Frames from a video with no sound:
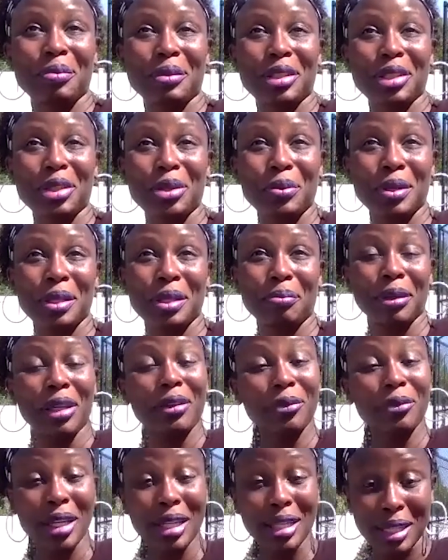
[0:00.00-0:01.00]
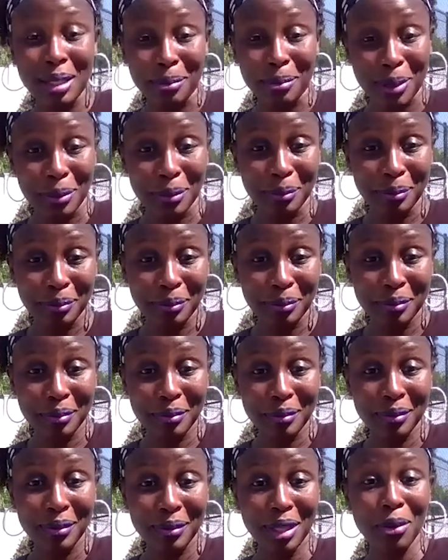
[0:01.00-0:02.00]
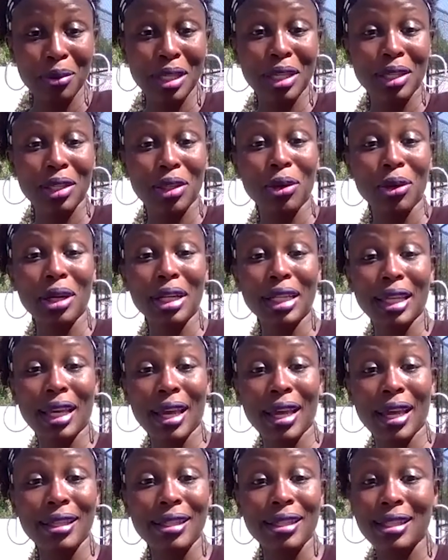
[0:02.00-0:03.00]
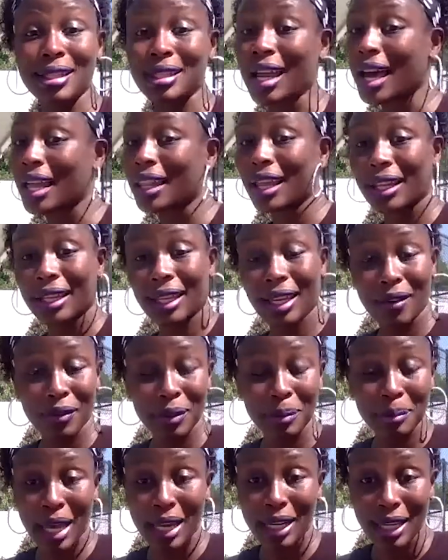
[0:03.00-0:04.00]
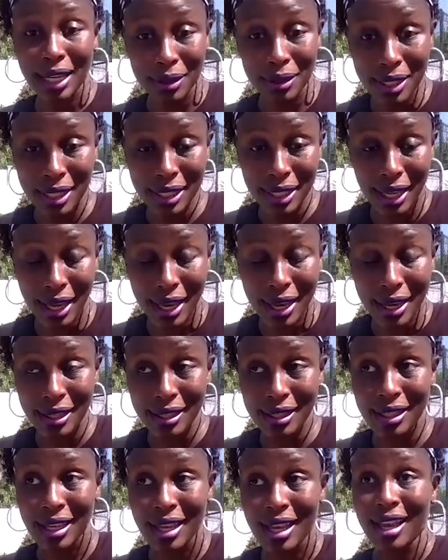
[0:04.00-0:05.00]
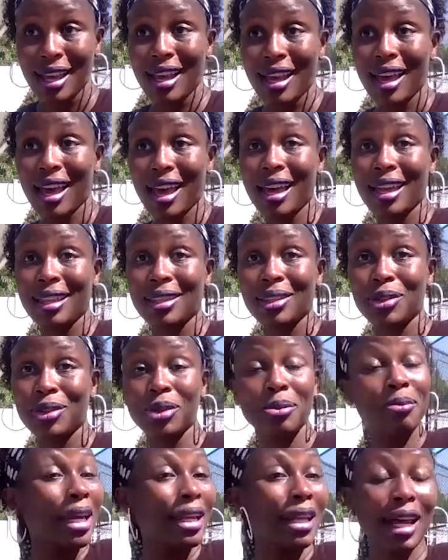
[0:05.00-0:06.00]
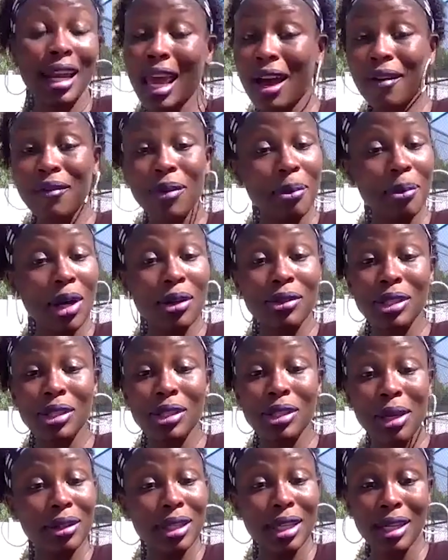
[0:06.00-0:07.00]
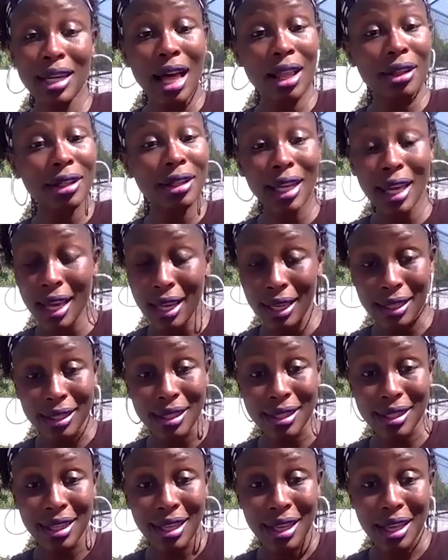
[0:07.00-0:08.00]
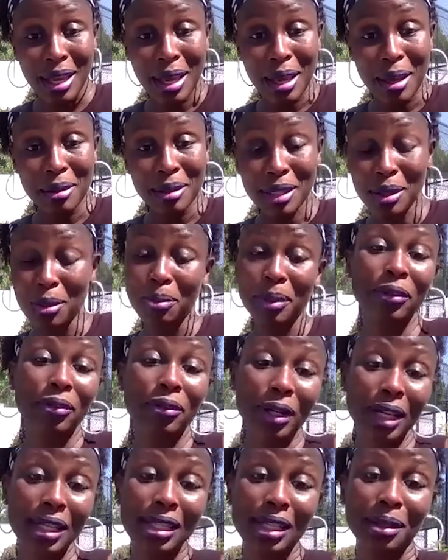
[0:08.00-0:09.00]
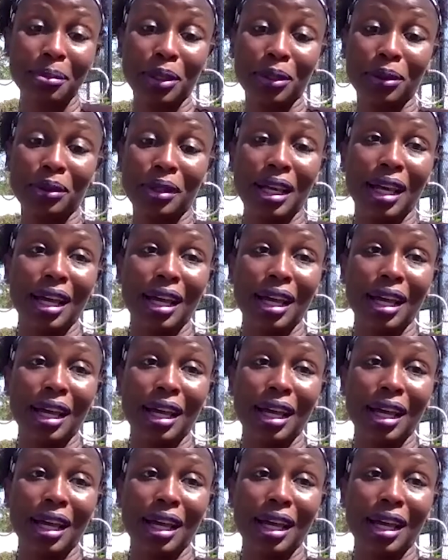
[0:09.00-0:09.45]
do with be reasonable. Know that your case is not like everybody else's case and you may not have a multi-million dollar case so be reasonable